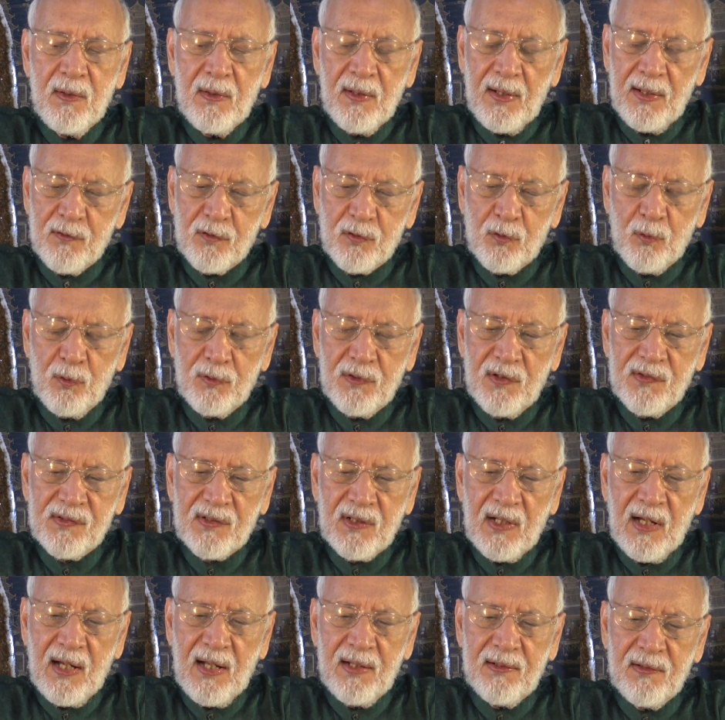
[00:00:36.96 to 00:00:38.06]
And so this
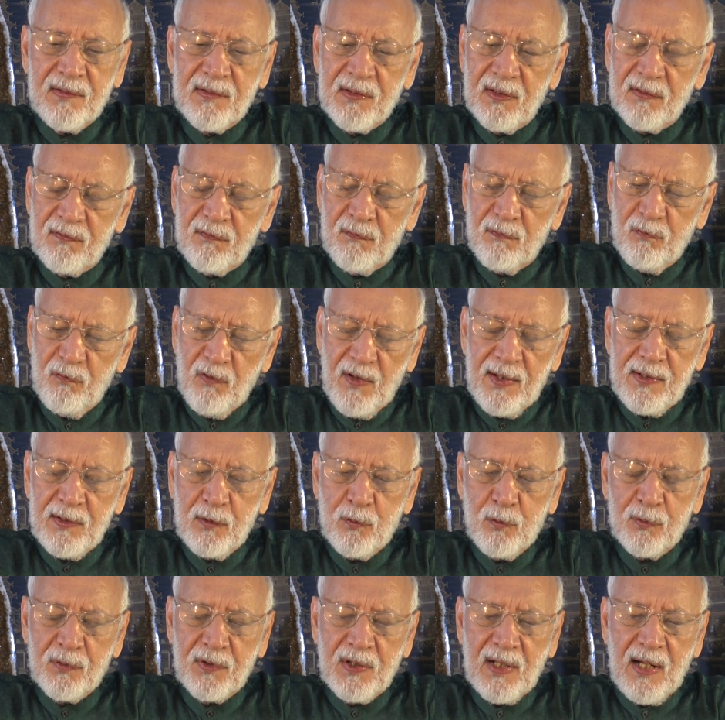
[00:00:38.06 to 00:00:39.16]
card is a very
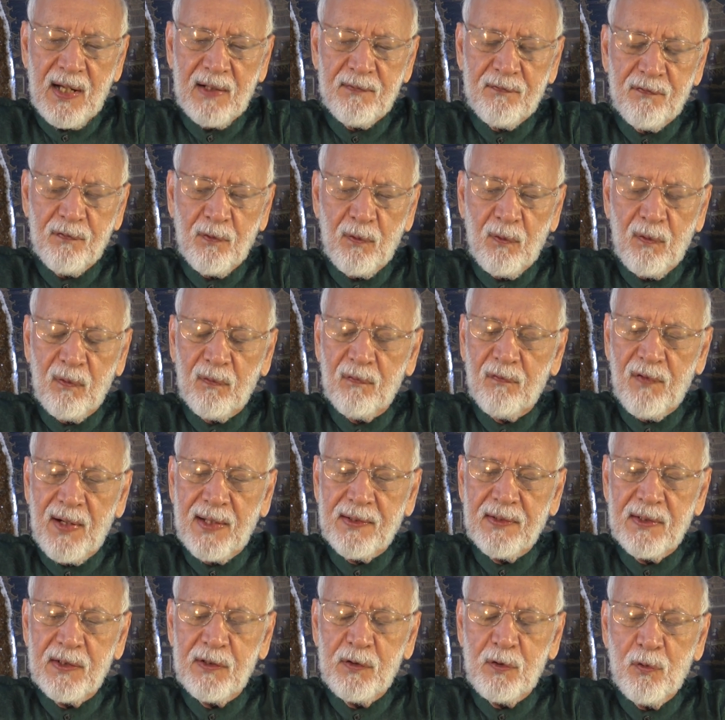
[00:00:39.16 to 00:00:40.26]
good card for
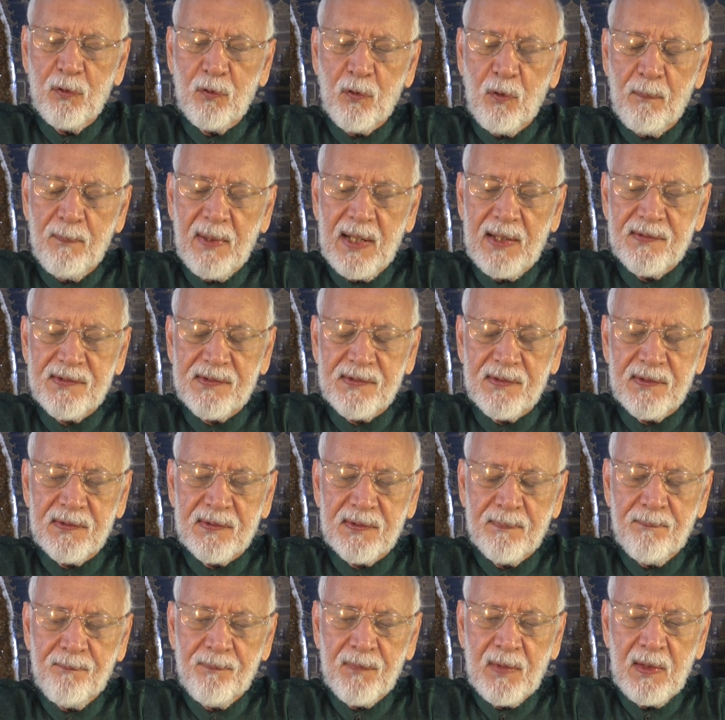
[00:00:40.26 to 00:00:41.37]
finding new
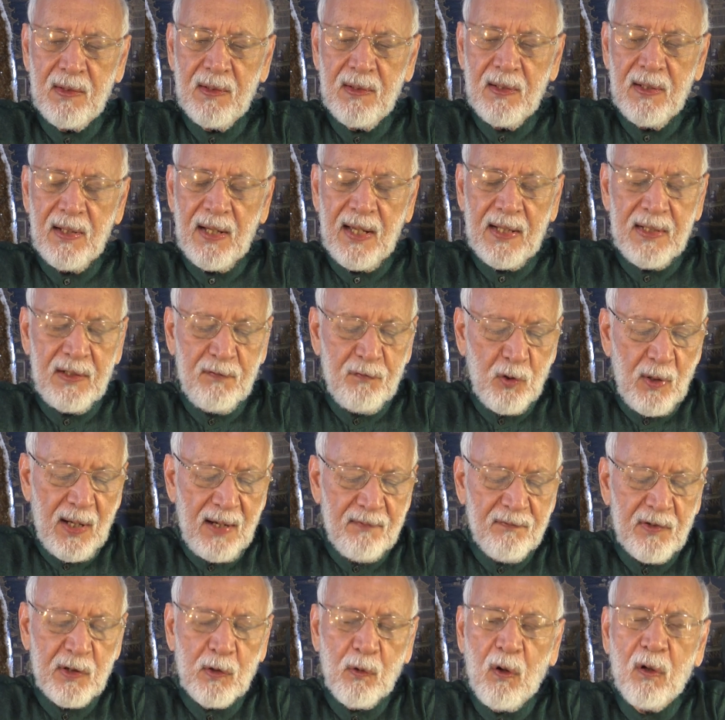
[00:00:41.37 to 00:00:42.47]
romances. And if you
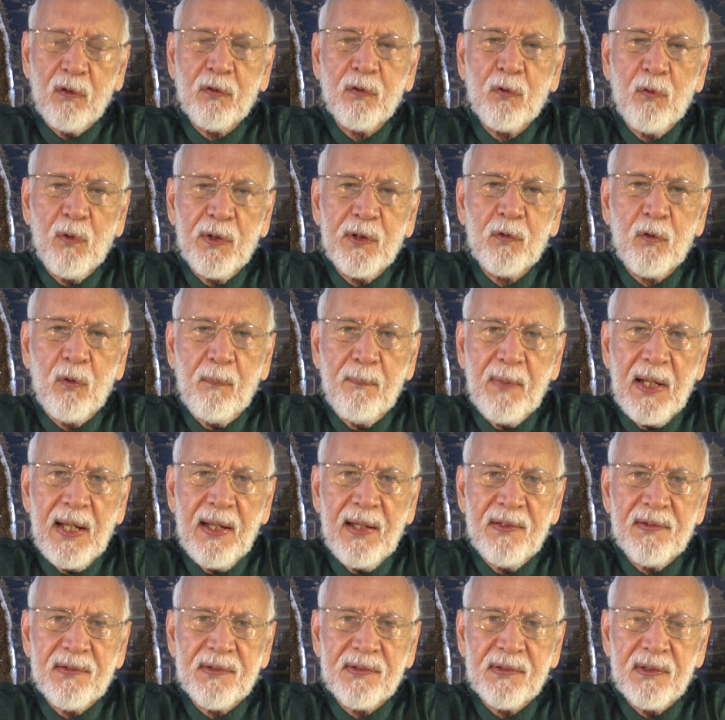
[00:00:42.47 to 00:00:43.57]
have an ongoing
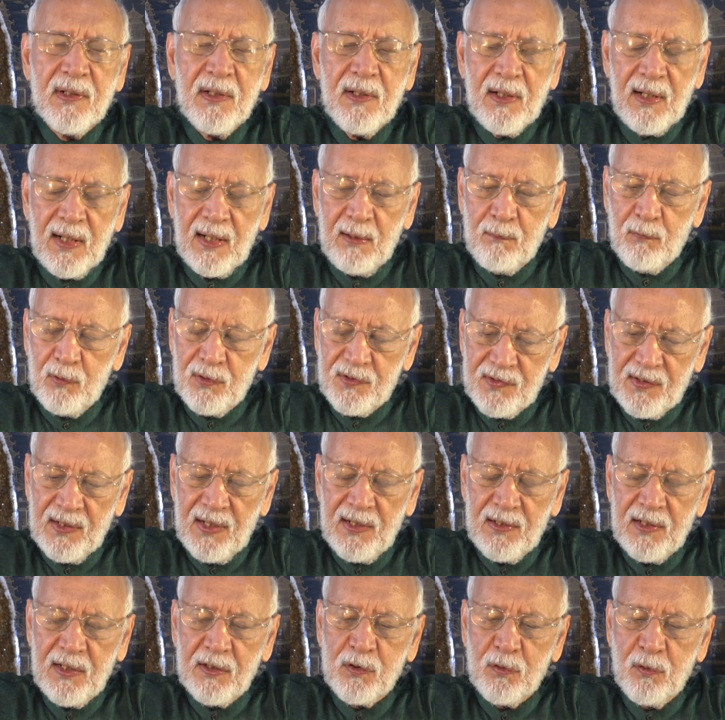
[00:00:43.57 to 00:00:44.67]
romance, I would
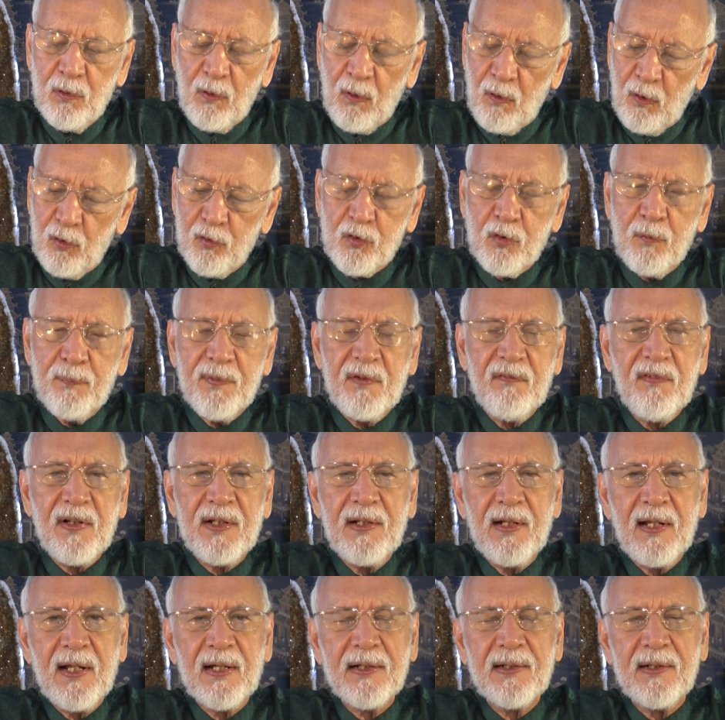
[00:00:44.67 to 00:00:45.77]
say that you'll also be
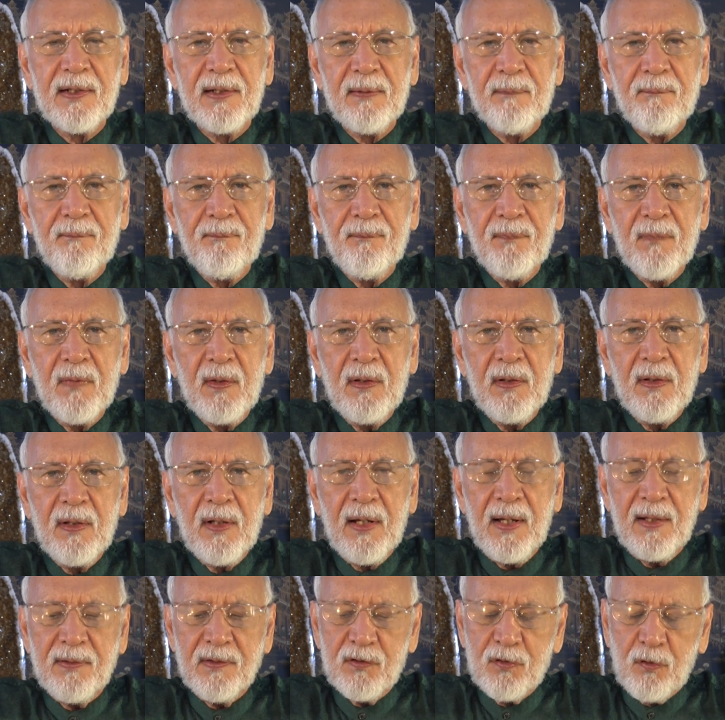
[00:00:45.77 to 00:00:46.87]
very lucky.
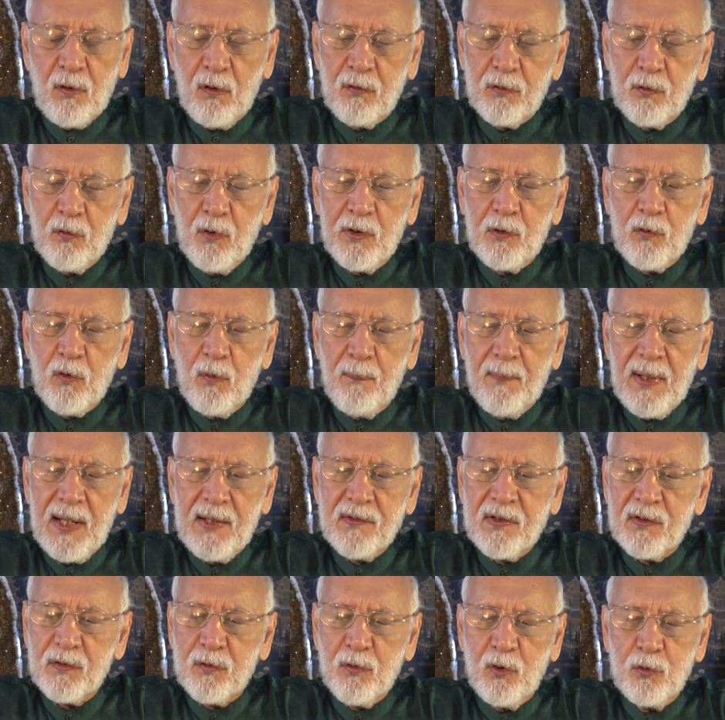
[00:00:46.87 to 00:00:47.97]
And this ongoing
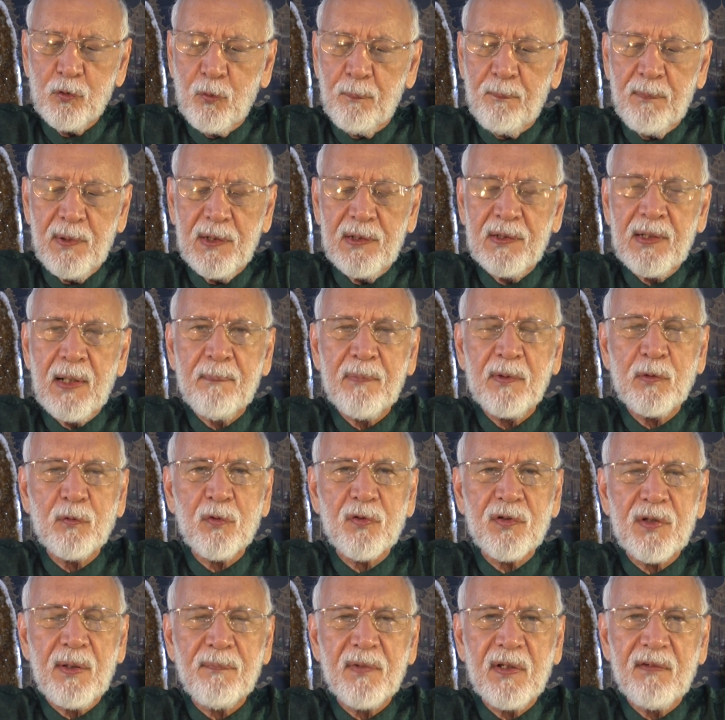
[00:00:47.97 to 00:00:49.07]
romance is going to build up into
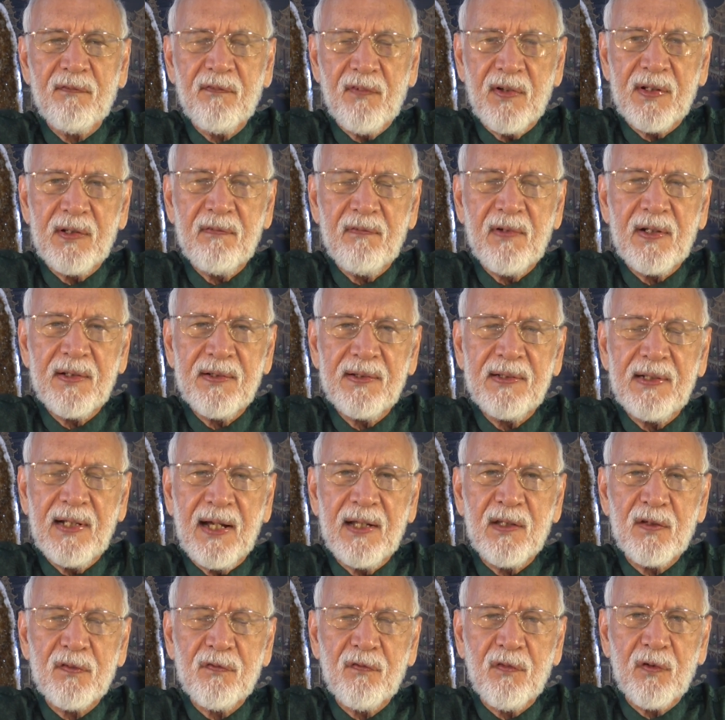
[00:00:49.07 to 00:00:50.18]
something very, very
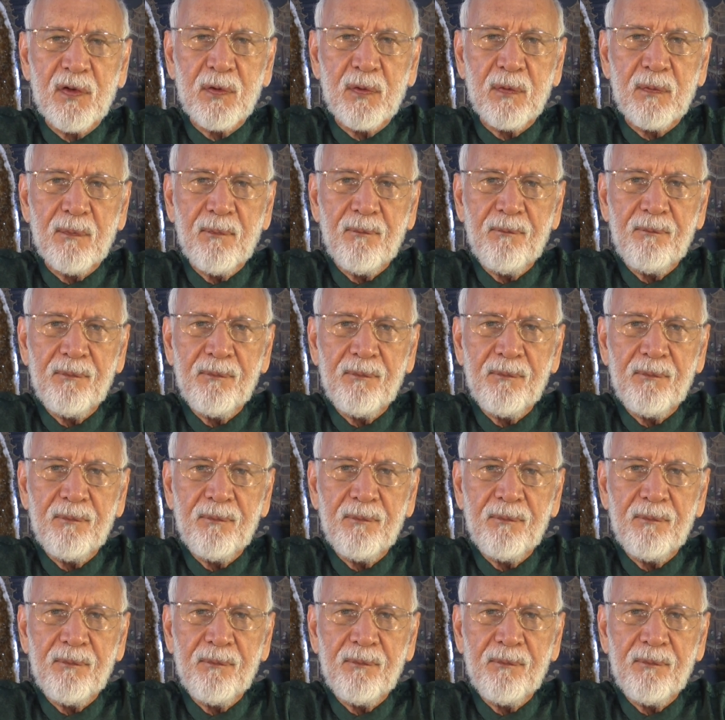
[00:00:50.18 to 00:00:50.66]
nice for you.